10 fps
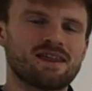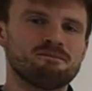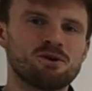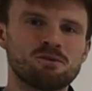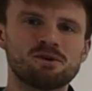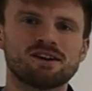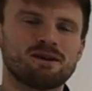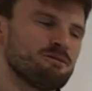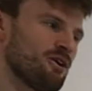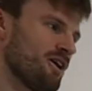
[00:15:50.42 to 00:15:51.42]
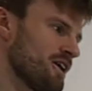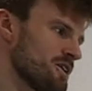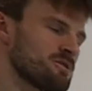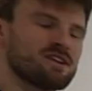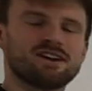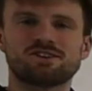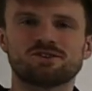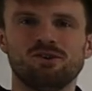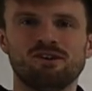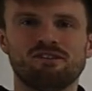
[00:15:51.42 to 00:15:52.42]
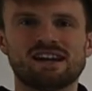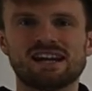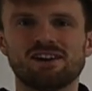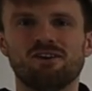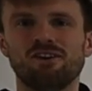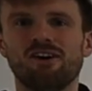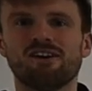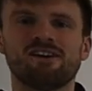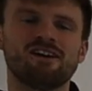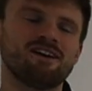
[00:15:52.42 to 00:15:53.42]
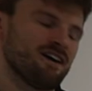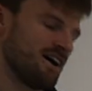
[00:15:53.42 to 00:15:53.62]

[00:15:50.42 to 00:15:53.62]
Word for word: at the moment. I'm not 100% sure if I need it or not.